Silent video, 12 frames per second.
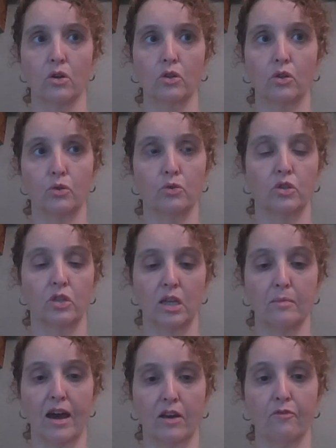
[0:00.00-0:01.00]
lose the
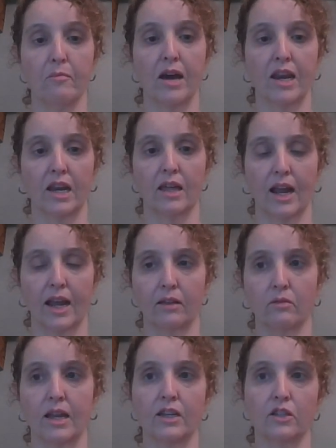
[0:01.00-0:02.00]
amount of money that
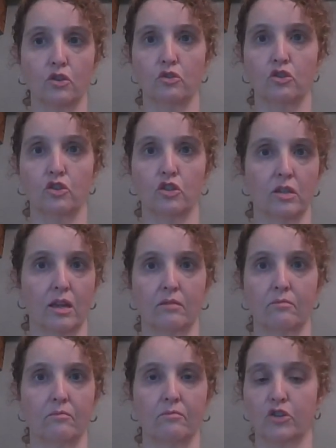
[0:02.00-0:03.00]
and as she said,
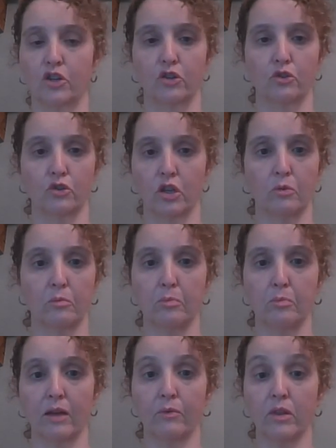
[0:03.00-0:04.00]
she usually would
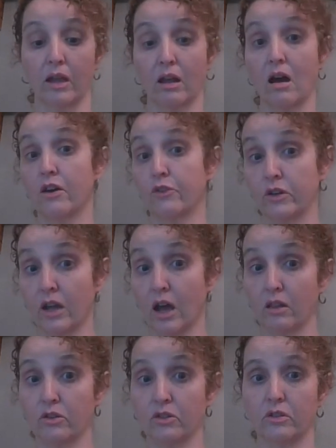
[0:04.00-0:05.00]
play with like
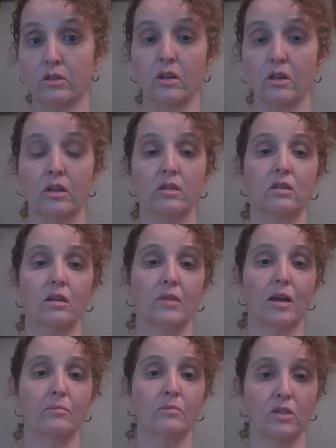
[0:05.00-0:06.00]
$100,
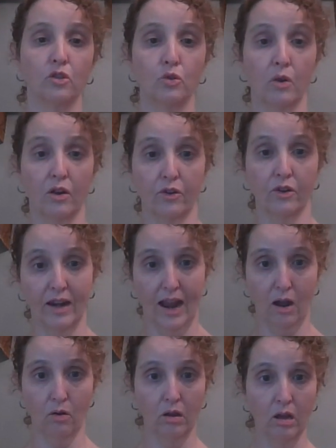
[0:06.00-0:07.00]
sometimes $200
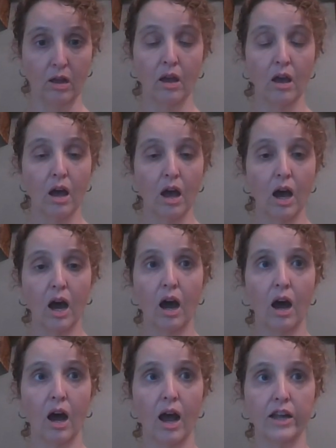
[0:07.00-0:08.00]
now,
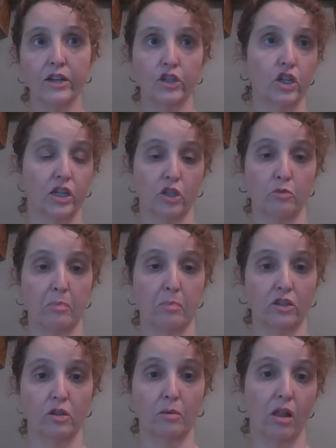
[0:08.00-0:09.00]
and she
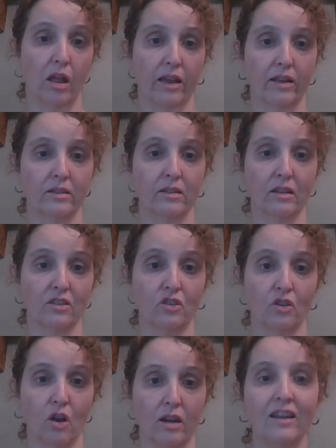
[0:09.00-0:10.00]
expects to play until it's
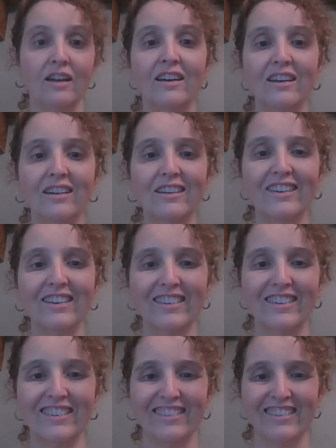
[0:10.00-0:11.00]
gone.
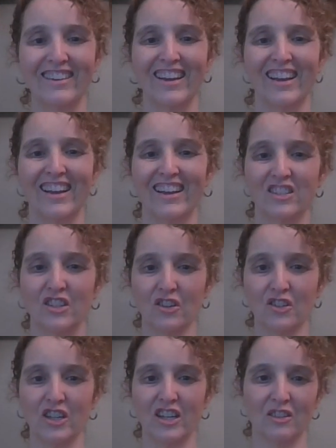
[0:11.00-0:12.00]
So
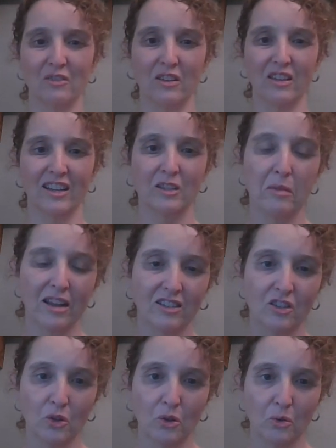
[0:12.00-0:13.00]
she doesn't really
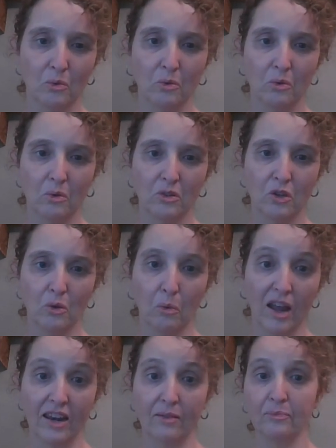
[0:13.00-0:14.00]
expect to
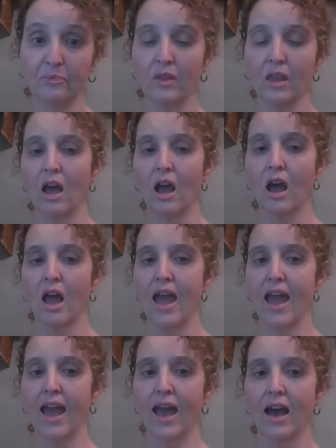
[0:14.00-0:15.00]
win.
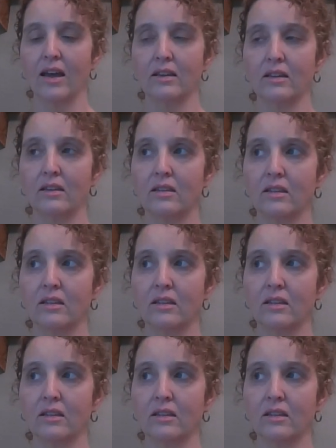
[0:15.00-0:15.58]
And